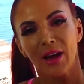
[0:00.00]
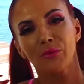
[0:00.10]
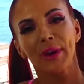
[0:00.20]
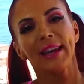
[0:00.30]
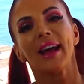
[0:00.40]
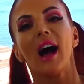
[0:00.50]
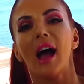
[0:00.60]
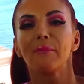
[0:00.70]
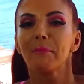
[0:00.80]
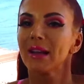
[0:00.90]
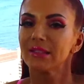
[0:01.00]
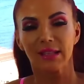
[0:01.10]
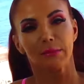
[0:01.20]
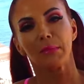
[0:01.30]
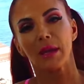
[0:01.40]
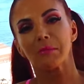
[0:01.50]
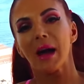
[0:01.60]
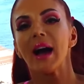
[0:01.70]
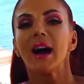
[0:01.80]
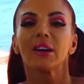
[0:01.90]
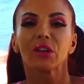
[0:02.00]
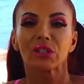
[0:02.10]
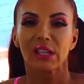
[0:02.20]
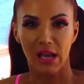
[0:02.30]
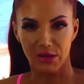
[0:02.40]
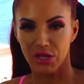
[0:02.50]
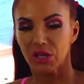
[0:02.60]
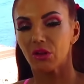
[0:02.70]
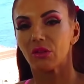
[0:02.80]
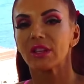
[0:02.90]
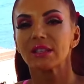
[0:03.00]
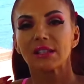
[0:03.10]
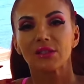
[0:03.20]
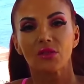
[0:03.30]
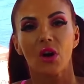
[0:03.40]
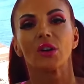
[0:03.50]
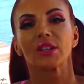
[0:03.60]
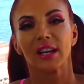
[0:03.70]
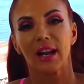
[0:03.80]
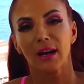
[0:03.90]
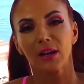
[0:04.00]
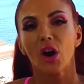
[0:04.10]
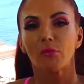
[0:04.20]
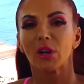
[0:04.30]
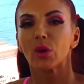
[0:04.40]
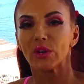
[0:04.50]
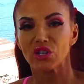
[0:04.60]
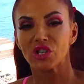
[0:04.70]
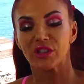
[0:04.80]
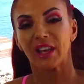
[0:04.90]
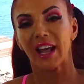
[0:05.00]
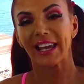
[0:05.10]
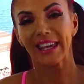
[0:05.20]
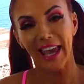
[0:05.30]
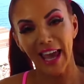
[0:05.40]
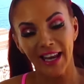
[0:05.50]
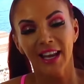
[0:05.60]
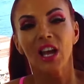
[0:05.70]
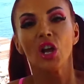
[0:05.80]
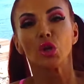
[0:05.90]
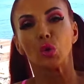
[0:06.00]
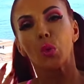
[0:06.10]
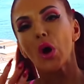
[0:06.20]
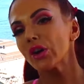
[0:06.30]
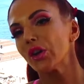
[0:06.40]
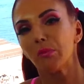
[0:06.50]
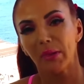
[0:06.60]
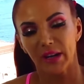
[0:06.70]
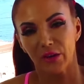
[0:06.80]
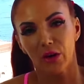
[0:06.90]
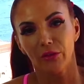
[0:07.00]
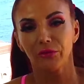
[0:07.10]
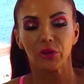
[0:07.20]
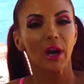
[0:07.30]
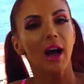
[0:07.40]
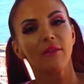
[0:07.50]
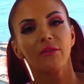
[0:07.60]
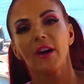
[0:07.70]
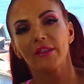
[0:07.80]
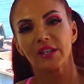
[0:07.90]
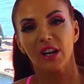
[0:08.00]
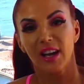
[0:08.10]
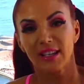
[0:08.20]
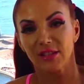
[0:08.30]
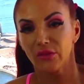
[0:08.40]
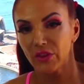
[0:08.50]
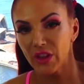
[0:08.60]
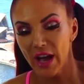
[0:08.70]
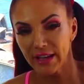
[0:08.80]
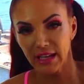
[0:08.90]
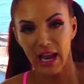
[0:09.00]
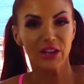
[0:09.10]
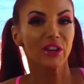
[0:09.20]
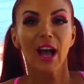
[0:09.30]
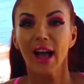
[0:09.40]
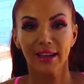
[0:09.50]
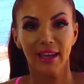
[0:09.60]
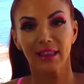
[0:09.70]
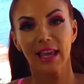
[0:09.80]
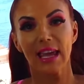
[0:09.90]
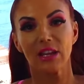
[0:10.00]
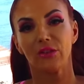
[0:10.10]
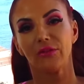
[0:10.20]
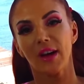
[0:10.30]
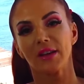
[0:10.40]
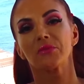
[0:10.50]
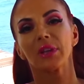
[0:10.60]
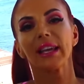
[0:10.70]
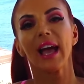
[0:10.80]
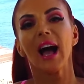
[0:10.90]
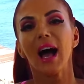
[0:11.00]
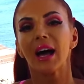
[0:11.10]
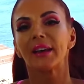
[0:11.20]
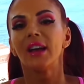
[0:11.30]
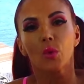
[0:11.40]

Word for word: Now reader, I must admit my heart goes out to you. This is not an uncommon question that I get. You work your butt off, you can't find the diet silver lining and you can't get lean. You find it really hard.